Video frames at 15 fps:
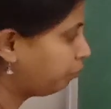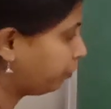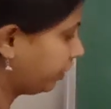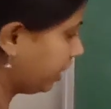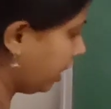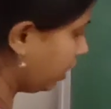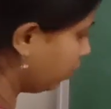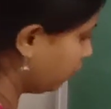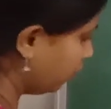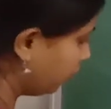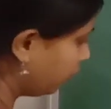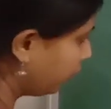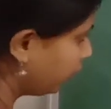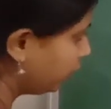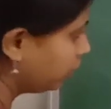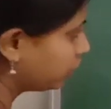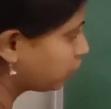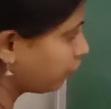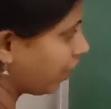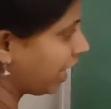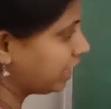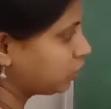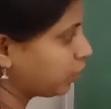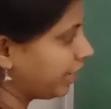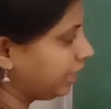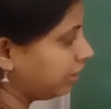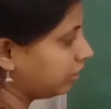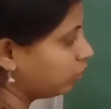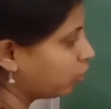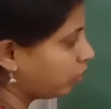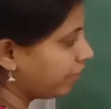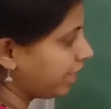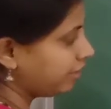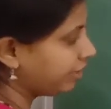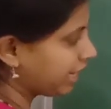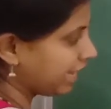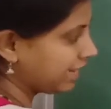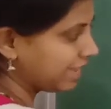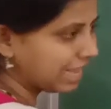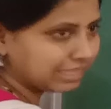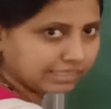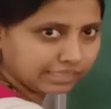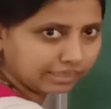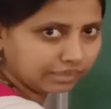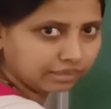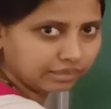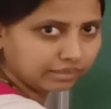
Now 520, nowhere we can cancel.